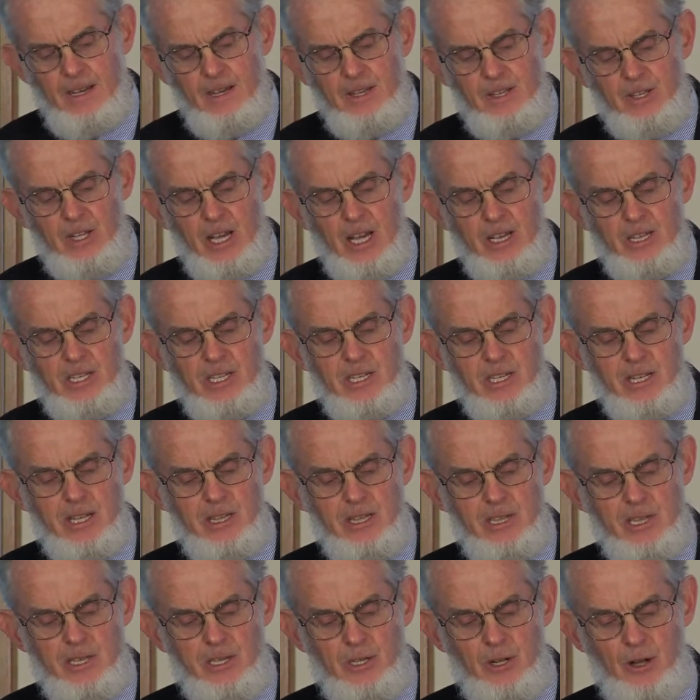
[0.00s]
just
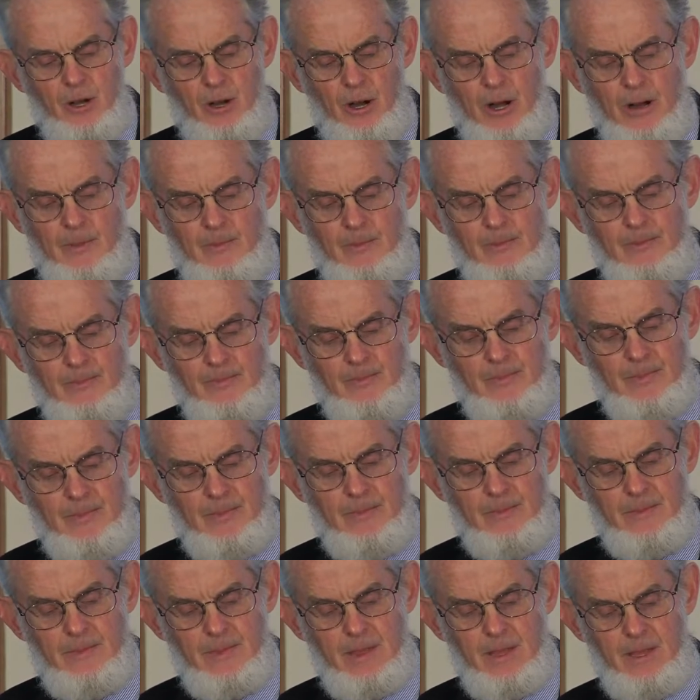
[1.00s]
at the time
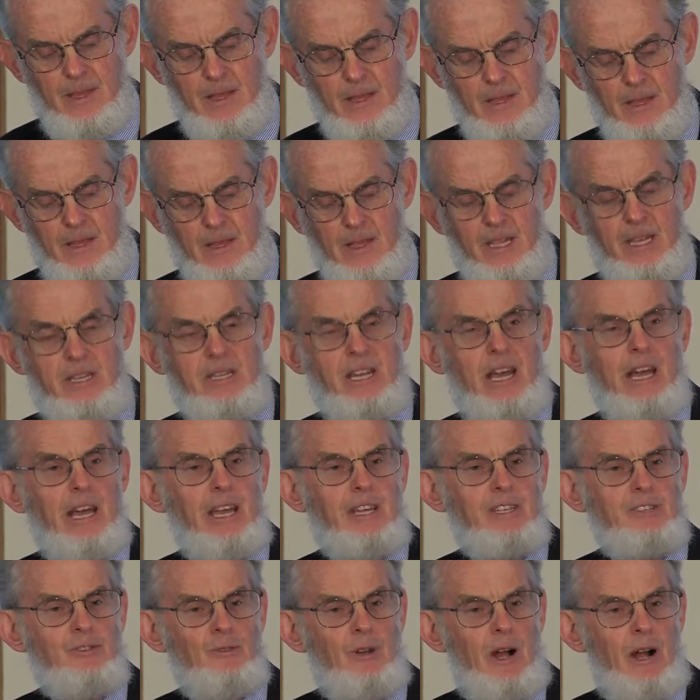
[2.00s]
the
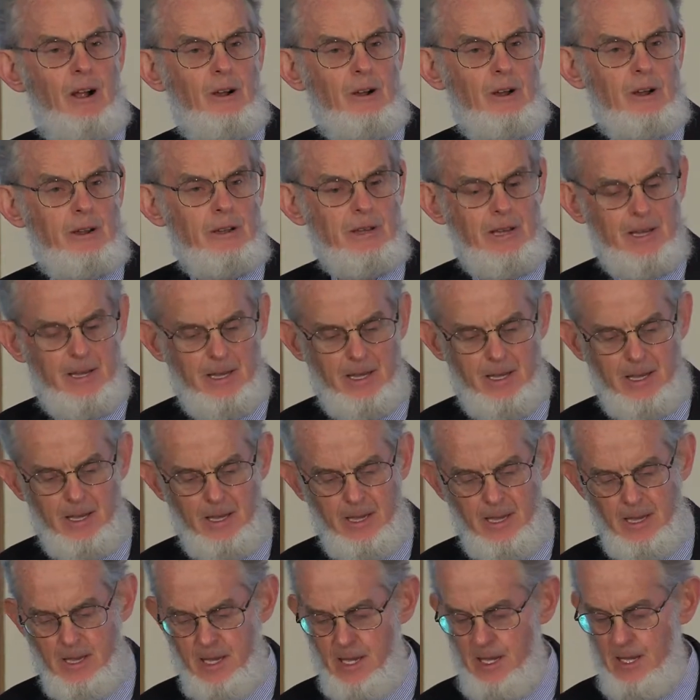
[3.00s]
tanks rolled
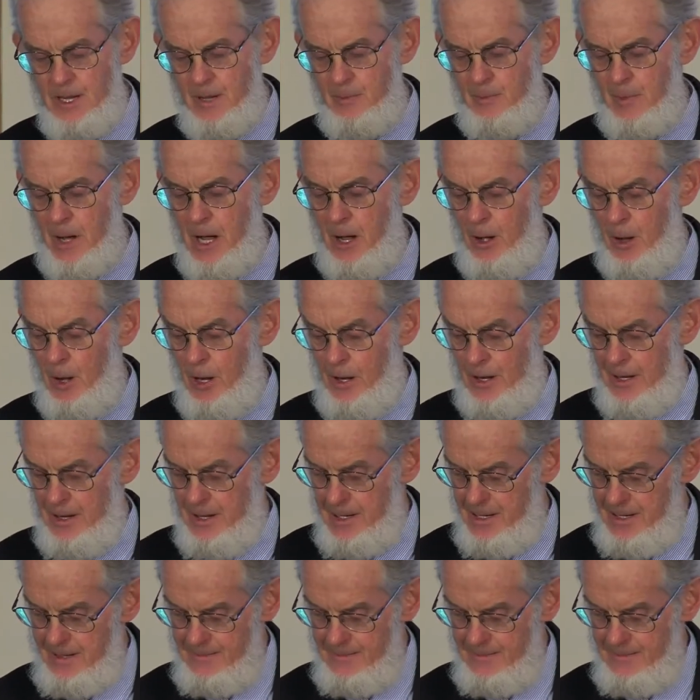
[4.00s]
into Poland.